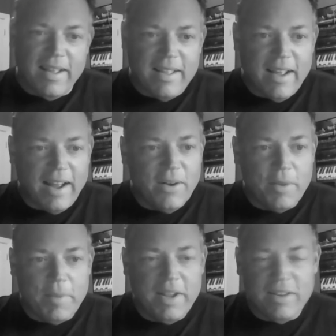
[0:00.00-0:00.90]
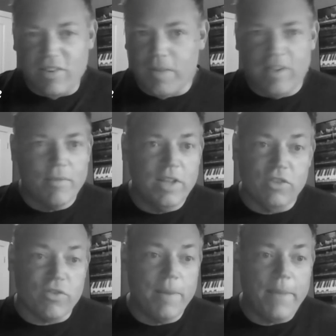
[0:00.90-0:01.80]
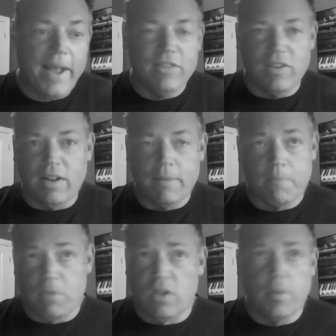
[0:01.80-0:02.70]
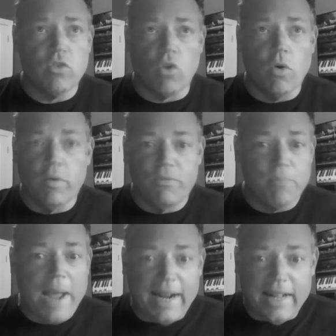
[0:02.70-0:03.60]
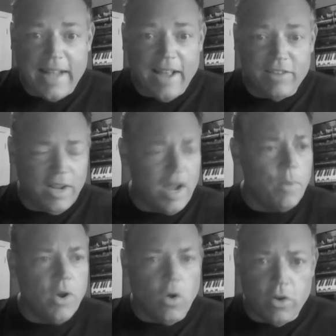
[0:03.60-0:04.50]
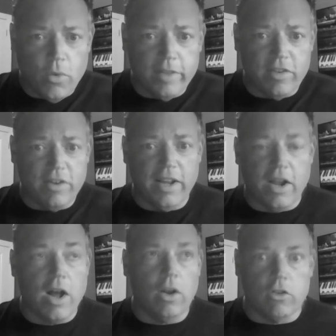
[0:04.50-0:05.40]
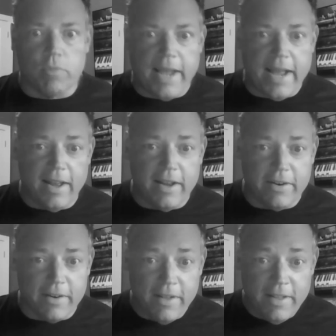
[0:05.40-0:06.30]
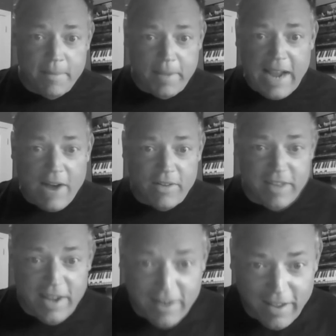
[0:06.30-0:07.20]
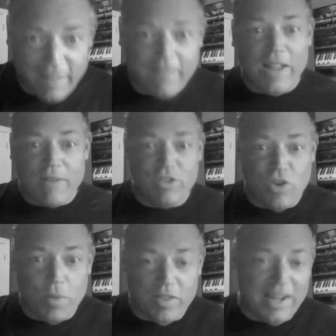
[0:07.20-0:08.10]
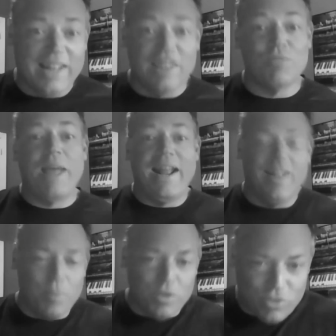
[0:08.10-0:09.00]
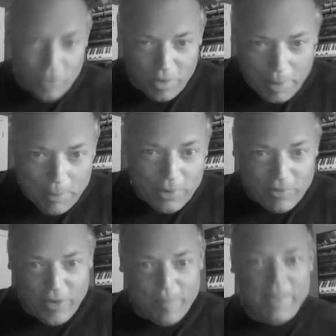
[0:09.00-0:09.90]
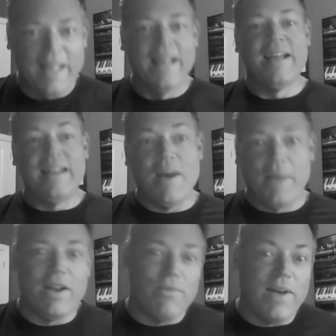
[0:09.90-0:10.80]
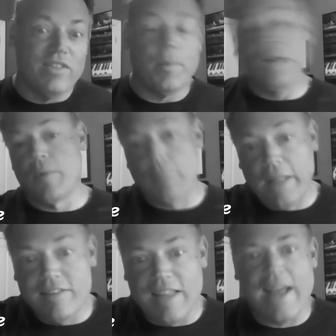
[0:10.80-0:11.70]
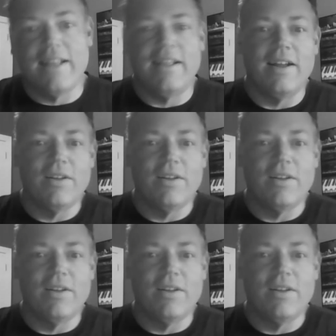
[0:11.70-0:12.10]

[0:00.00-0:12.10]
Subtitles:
I know what you mean. Sometimes you have these great bands and they'll be packing out the house. I'm like, oh, we called it quits. And you're like, I lost my headliner. My guaranteed, like, every 2 months I got this band that puts 200 people in a room. Now we got to find somebody to replace that, you know?